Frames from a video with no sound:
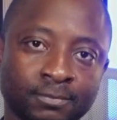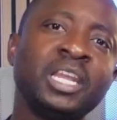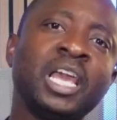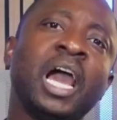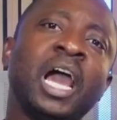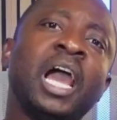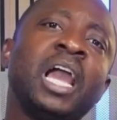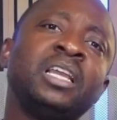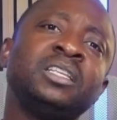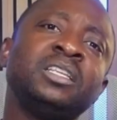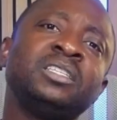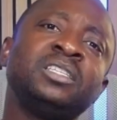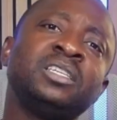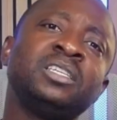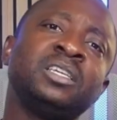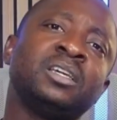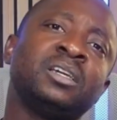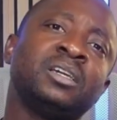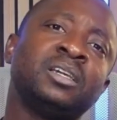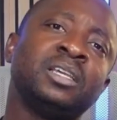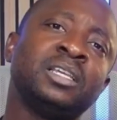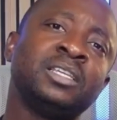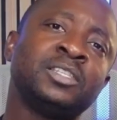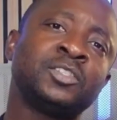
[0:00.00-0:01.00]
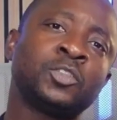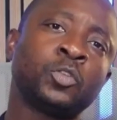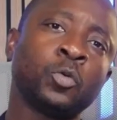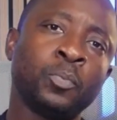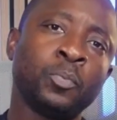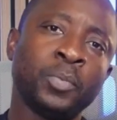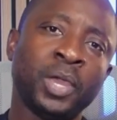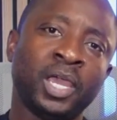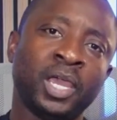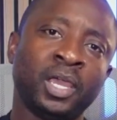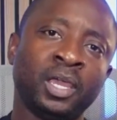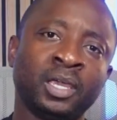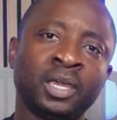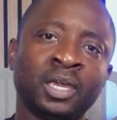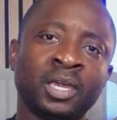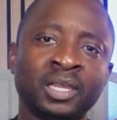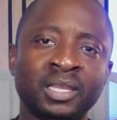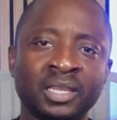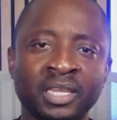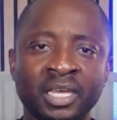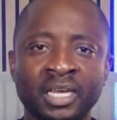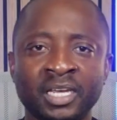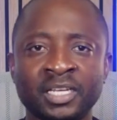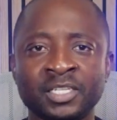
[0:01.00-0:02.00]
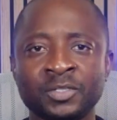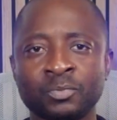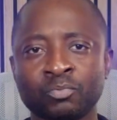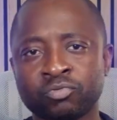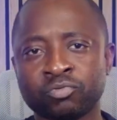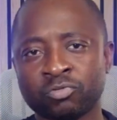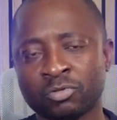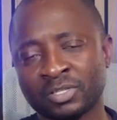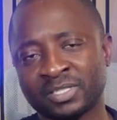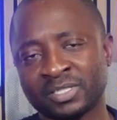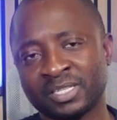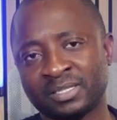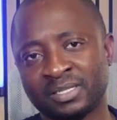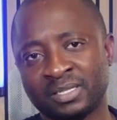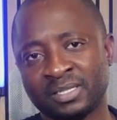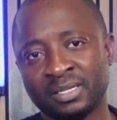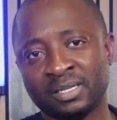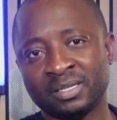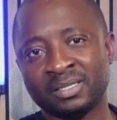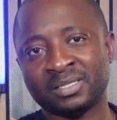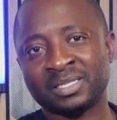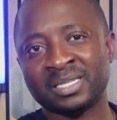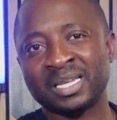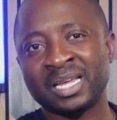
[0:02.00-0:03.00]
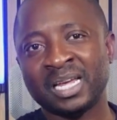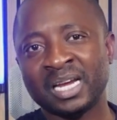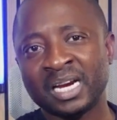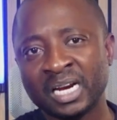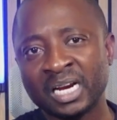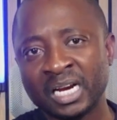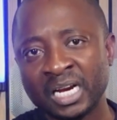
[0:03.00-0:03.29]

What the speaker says: The idea is to make these processes